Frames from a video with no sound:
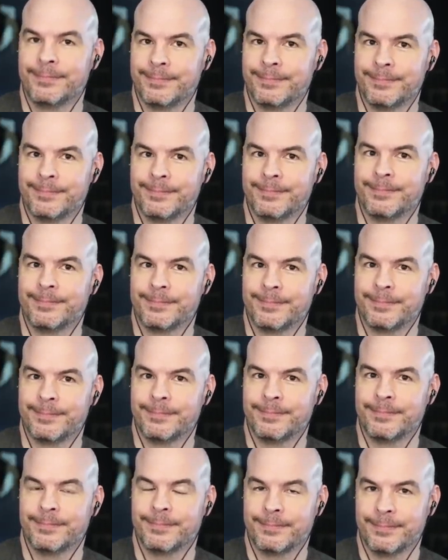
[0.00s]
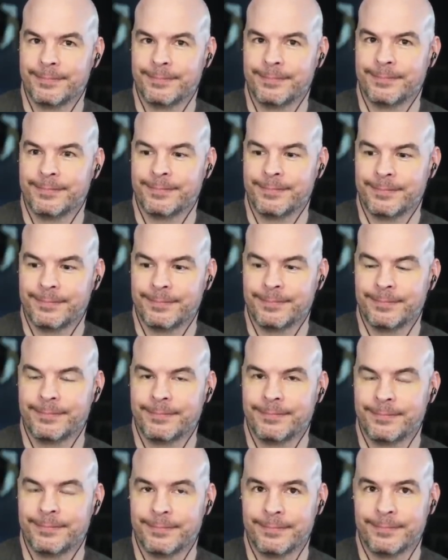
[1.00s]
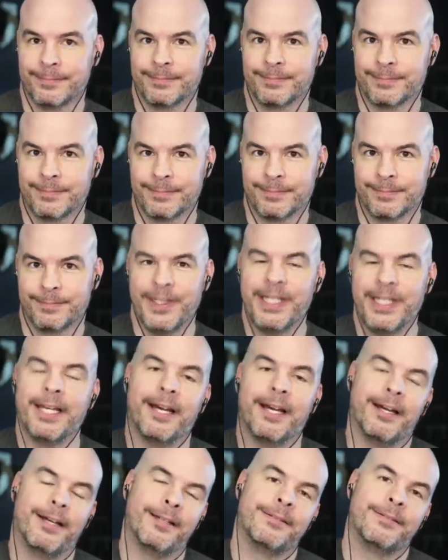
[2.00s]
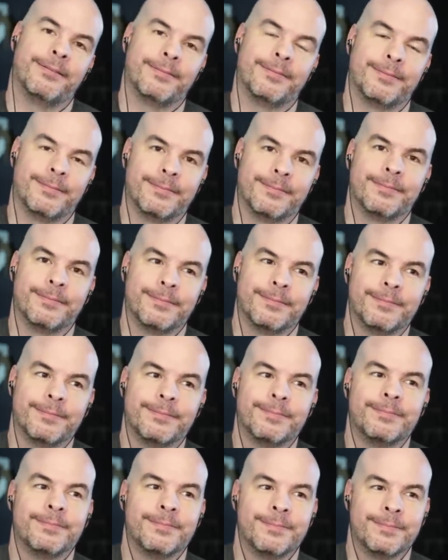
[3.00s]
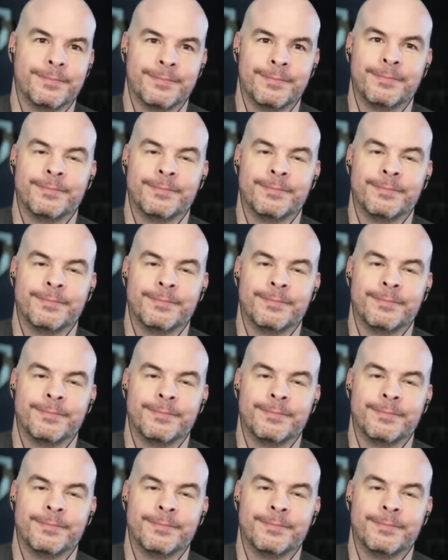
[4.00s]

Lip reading: This person isn't speaking.